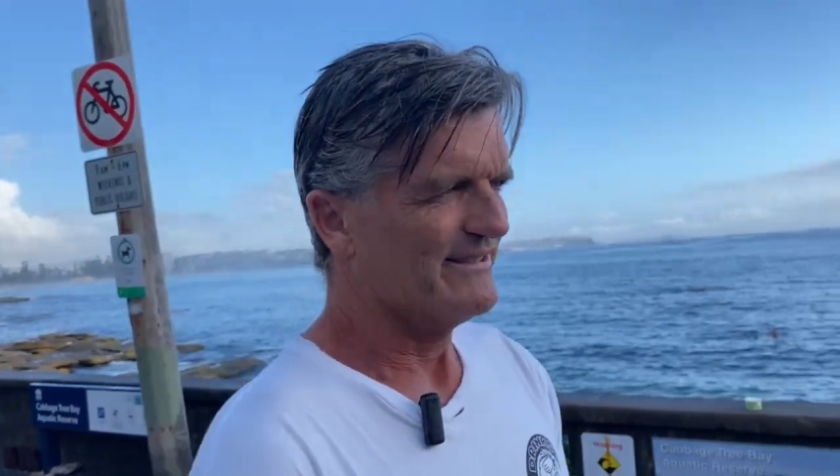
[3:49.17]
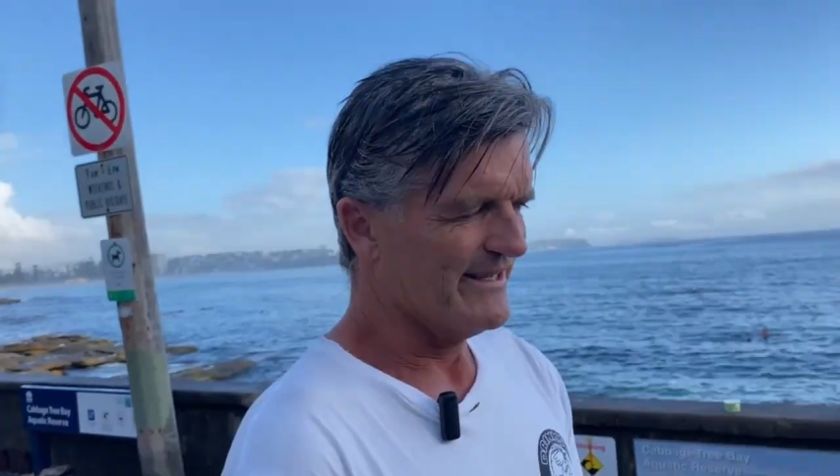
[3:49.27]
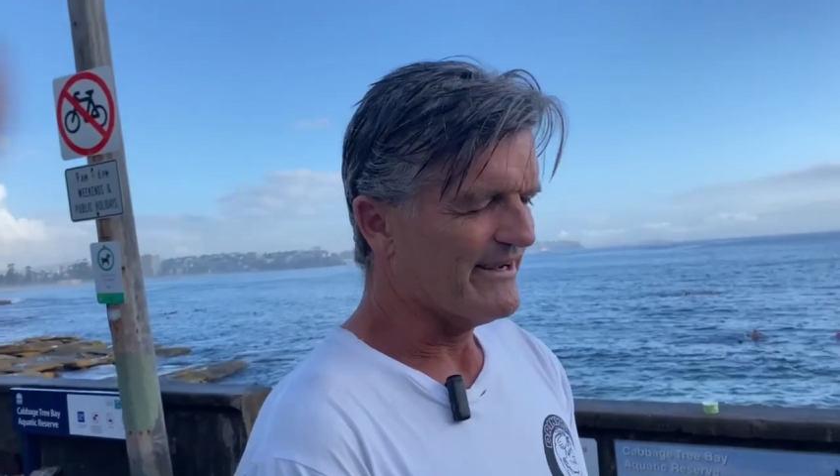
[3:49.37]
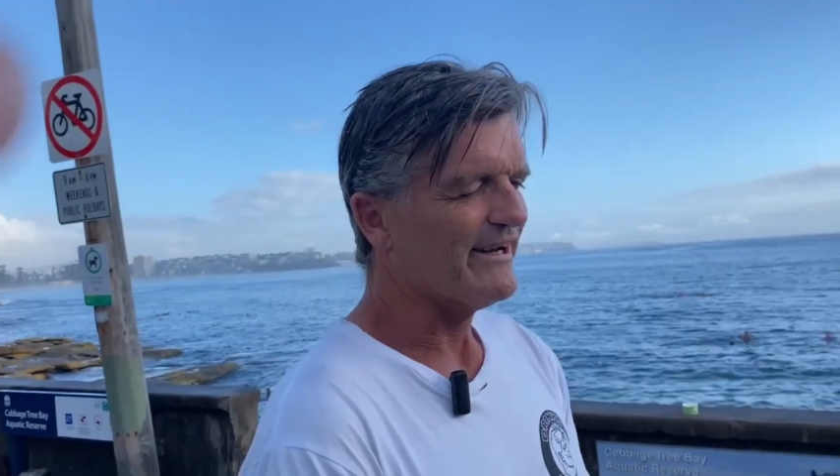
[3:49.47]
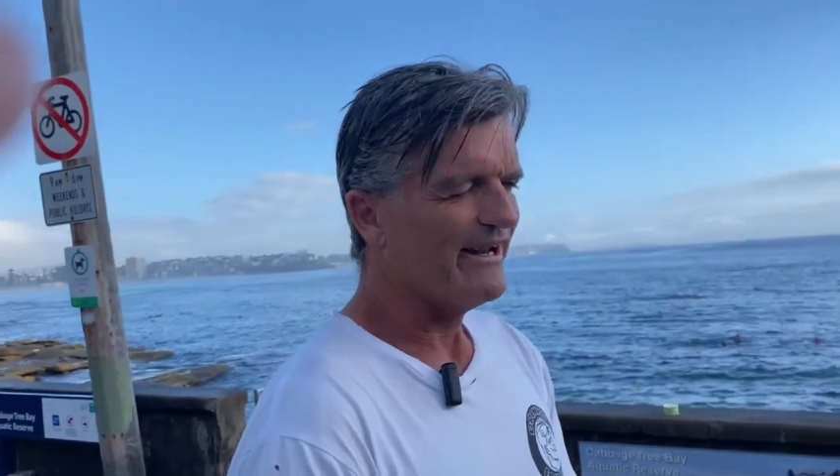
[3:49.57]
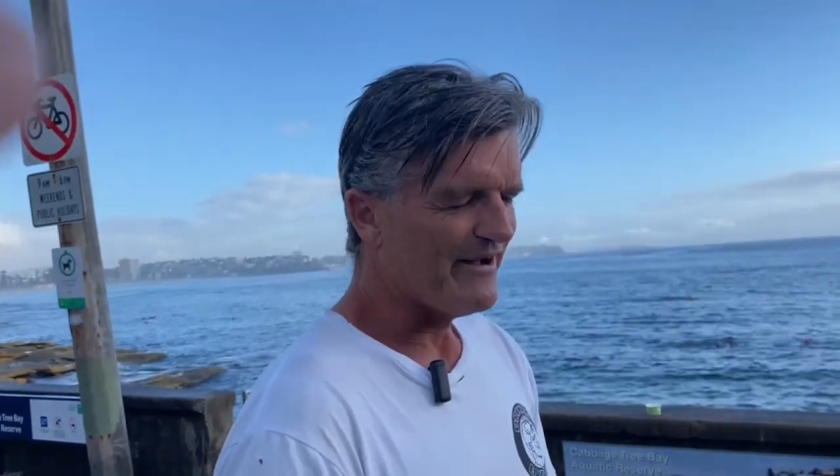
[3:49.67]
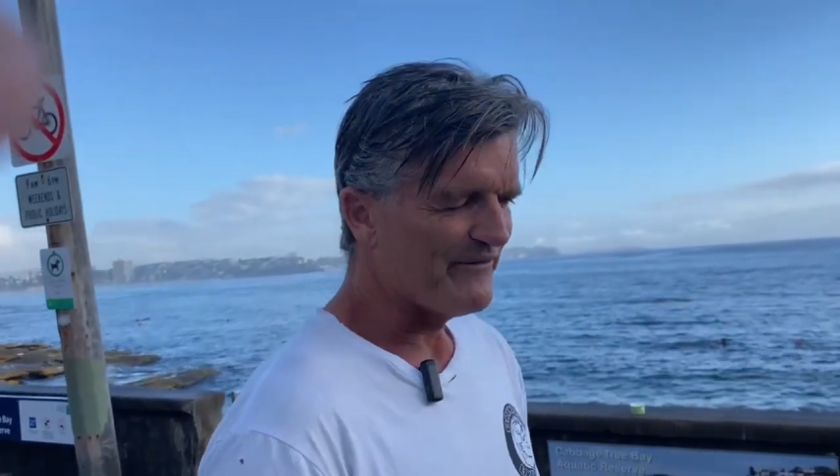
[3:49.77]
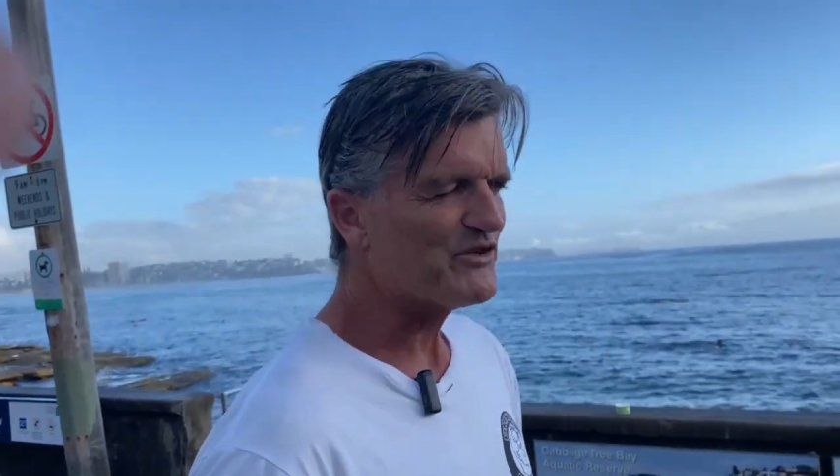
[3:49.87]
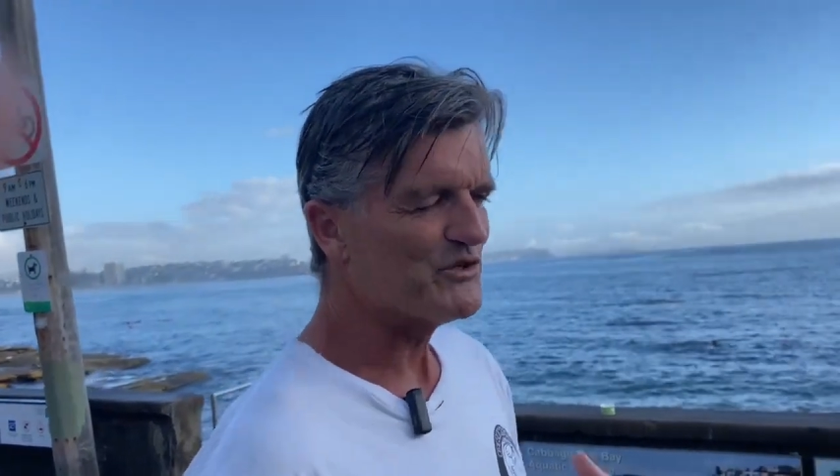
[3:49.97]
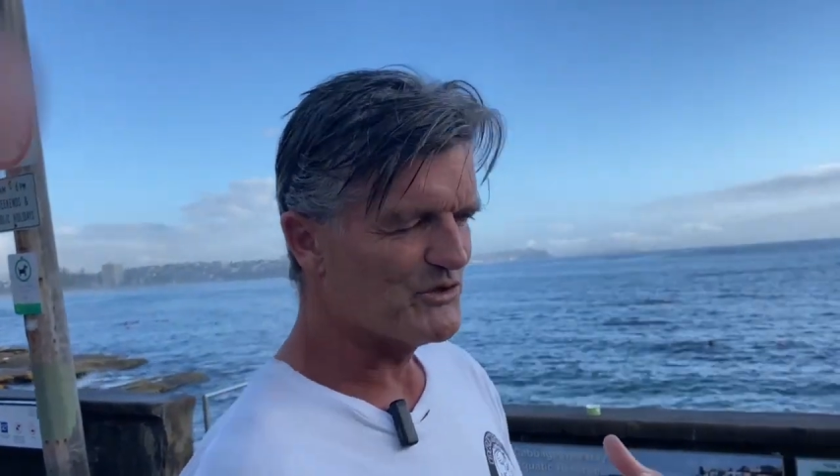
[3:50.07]
yeah, I'd
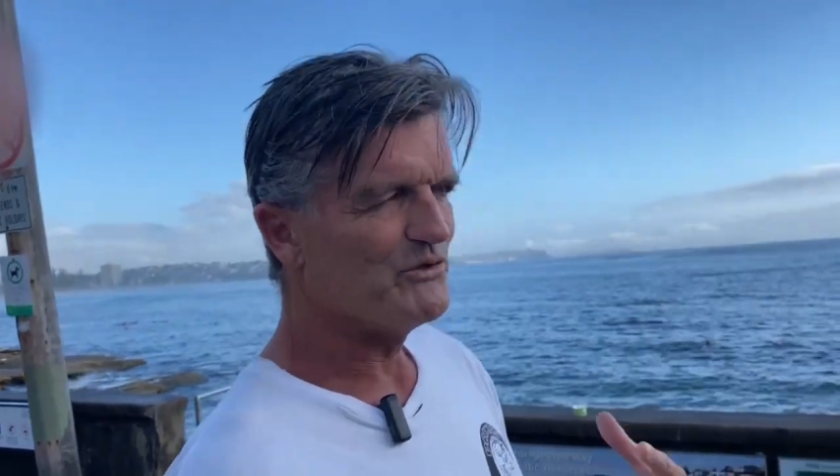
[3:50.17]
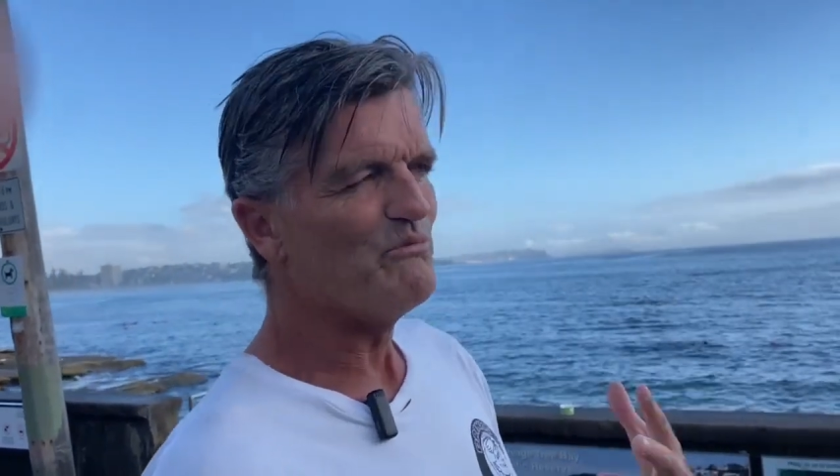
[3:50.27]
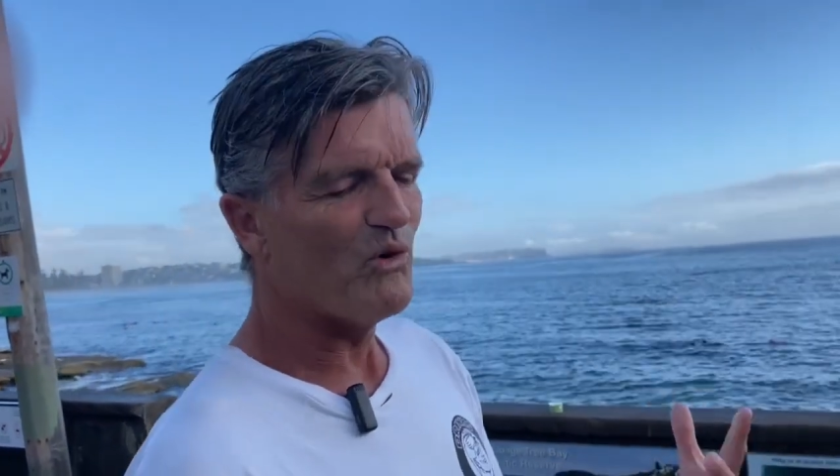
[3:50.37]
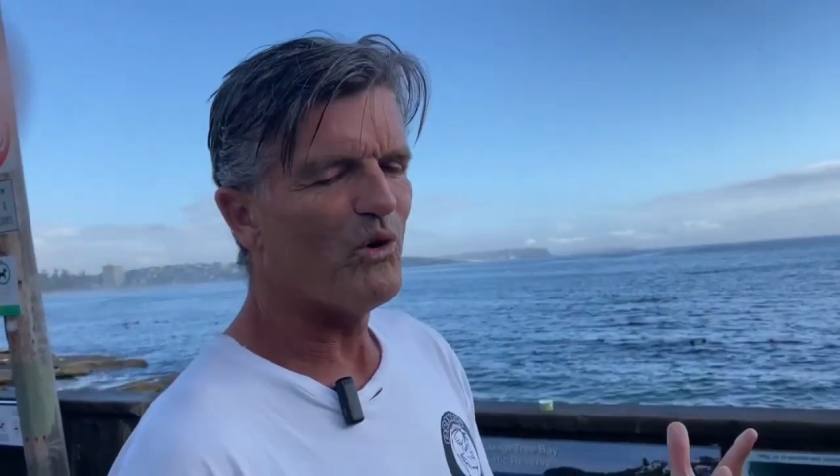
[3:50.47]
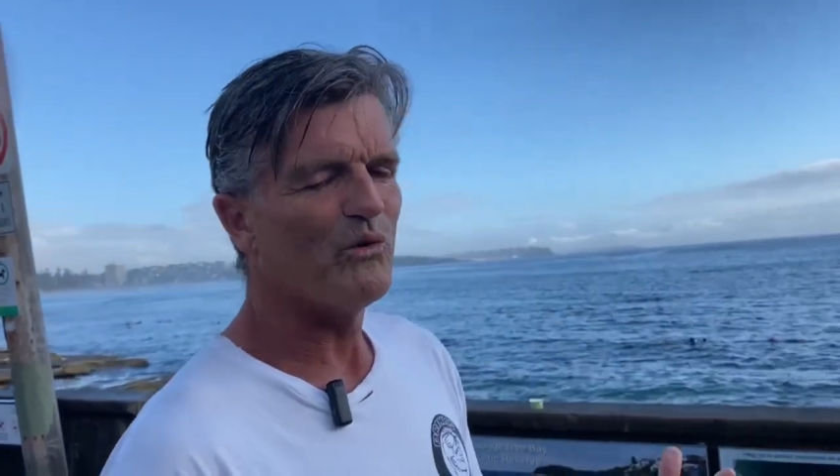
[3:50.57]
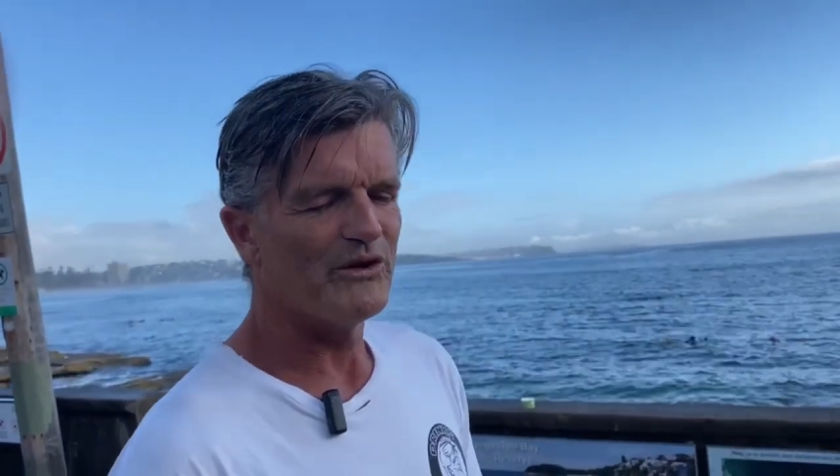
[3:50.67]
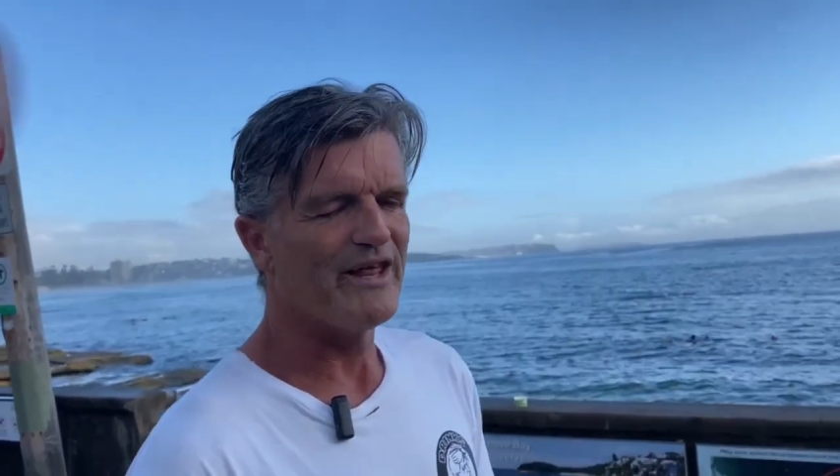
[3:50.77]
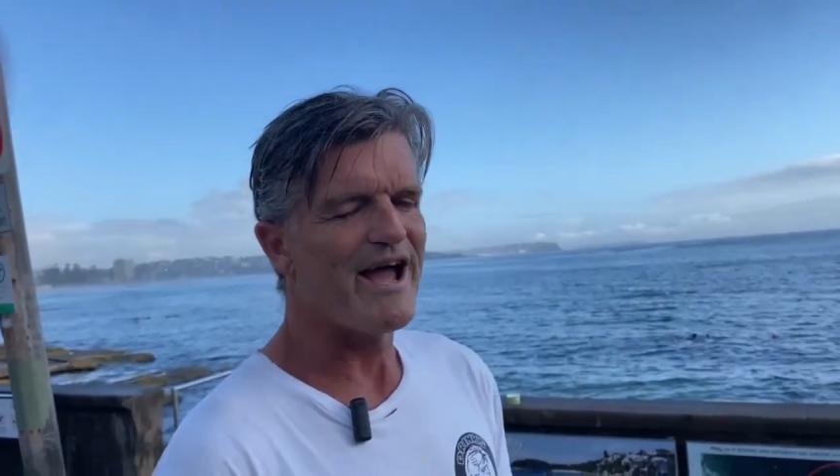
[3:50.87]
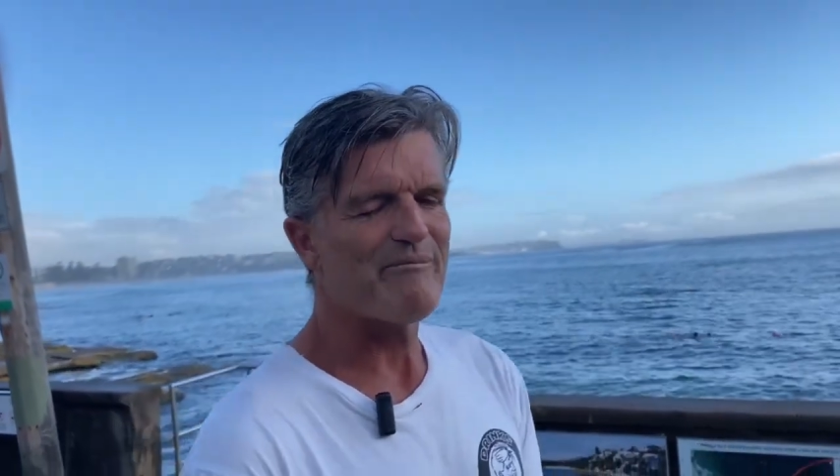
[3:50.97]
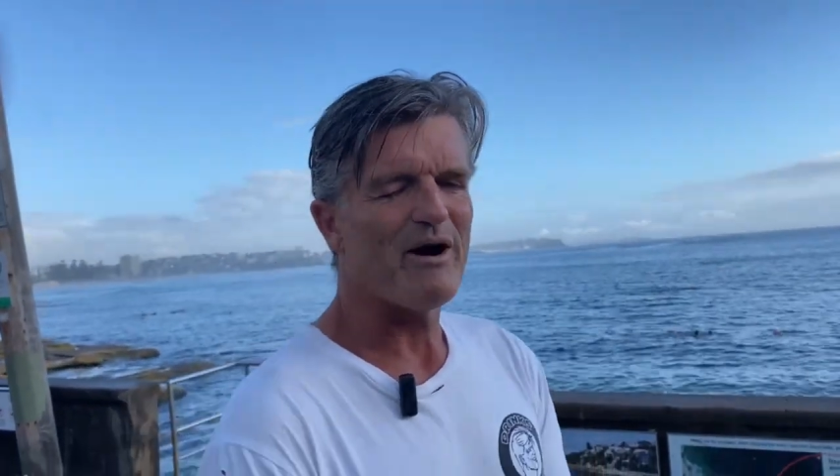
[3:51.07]
love to do more
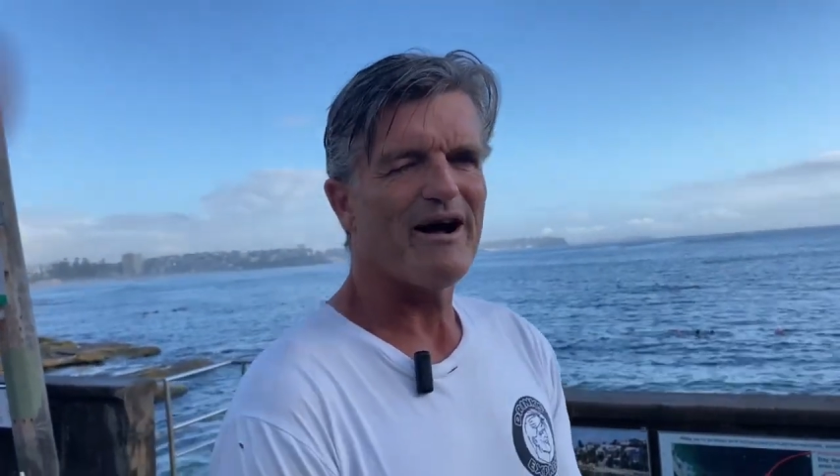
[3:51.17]
with that